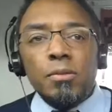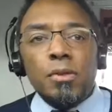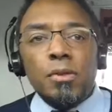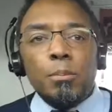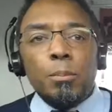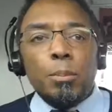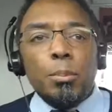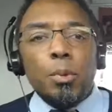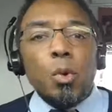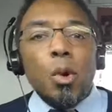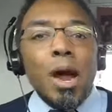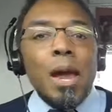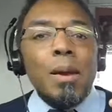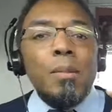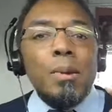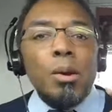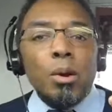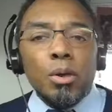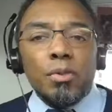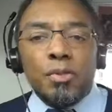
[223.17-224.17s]
The, the
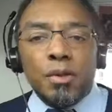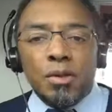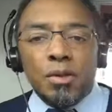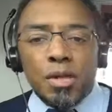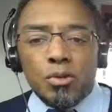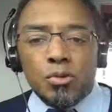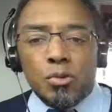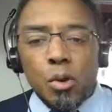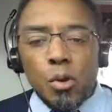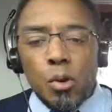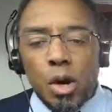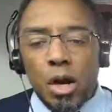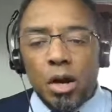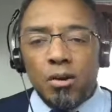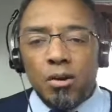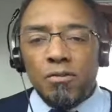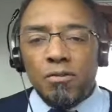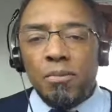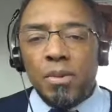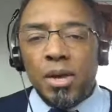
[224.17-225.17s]
primary thing that's
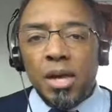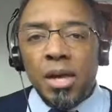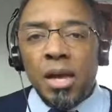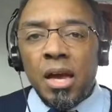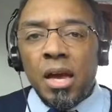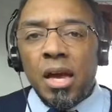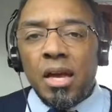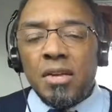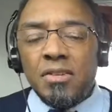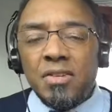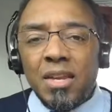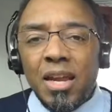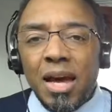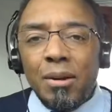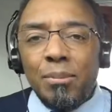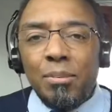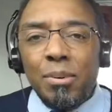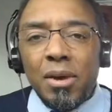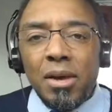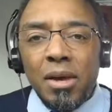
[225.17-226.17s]
required of me is that
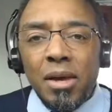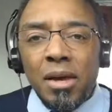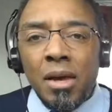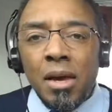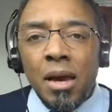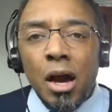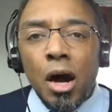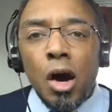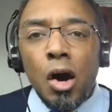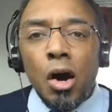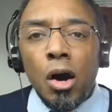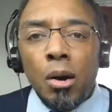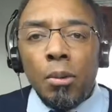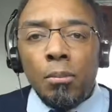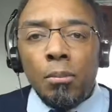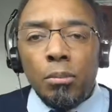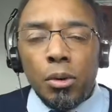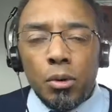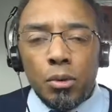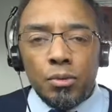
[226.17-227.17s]
I be
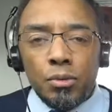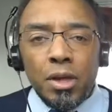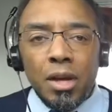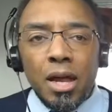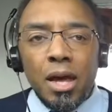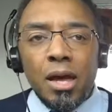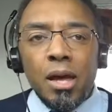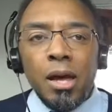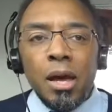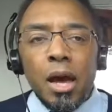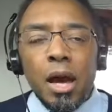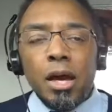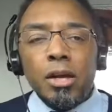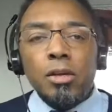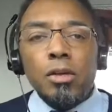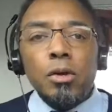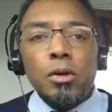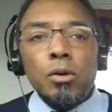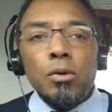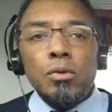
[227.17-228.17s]
humble, that I,
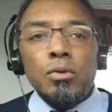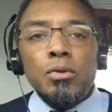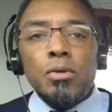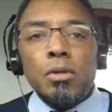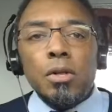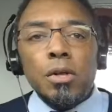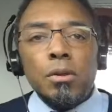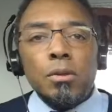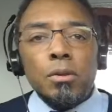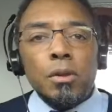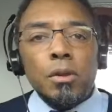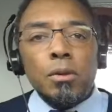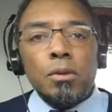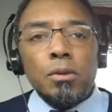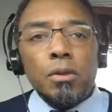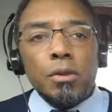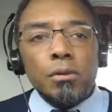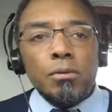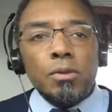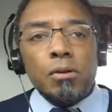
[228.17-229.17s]
I use the,
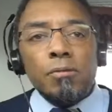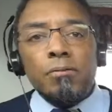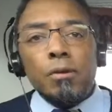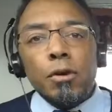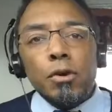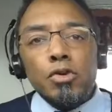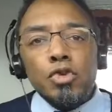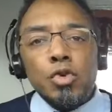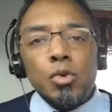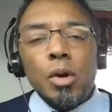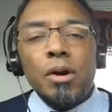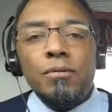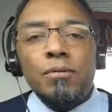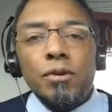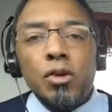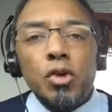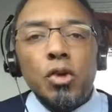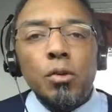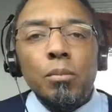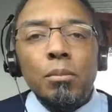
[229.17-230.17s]
the, the, the virtue
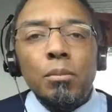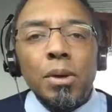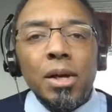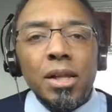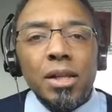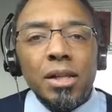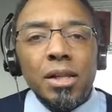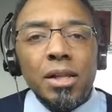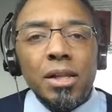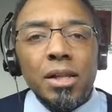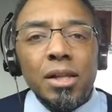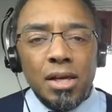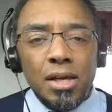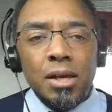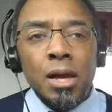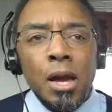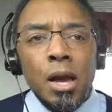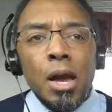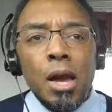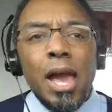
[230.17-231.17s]
of
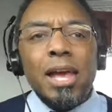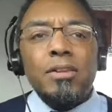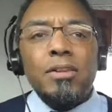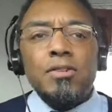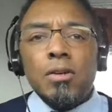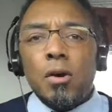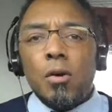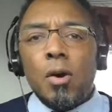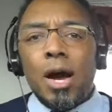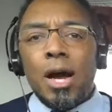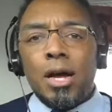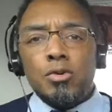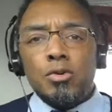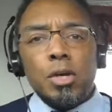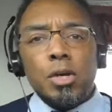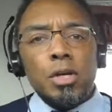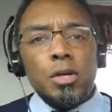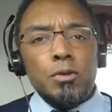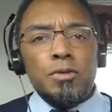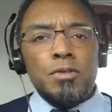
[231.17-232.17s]
humility. And so,
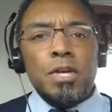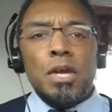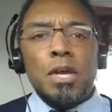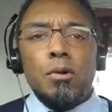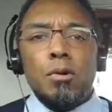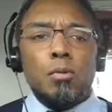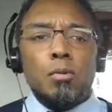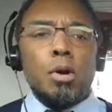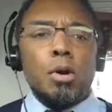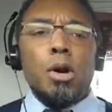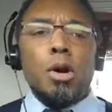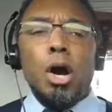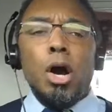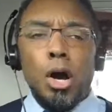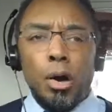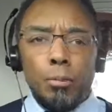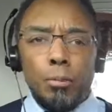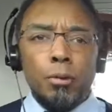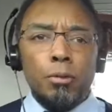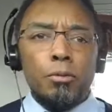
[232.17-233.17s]
Andre, you say, well,
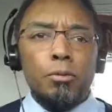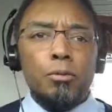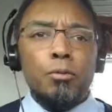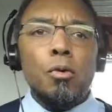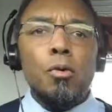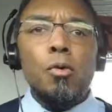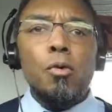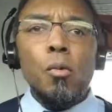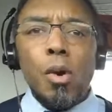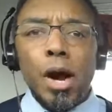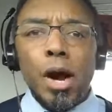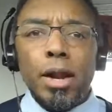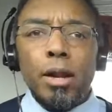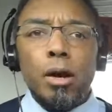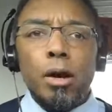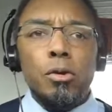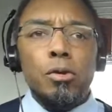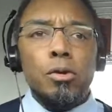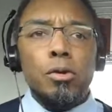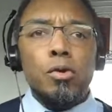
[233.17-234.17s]
humble for
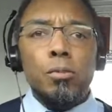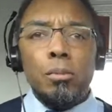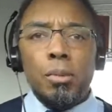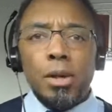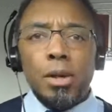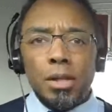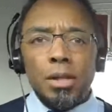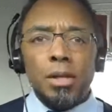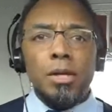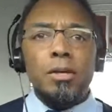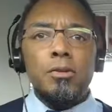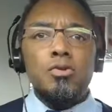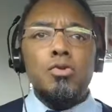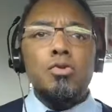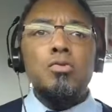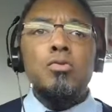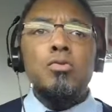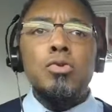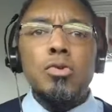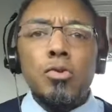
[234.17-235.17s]
what? Humility
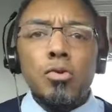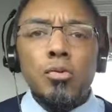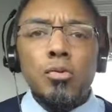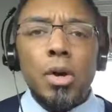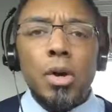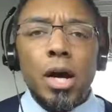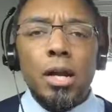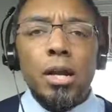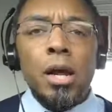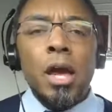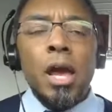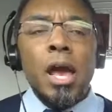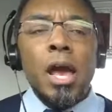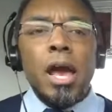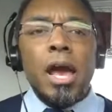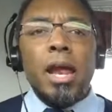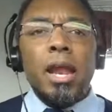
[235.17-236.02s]
to do what?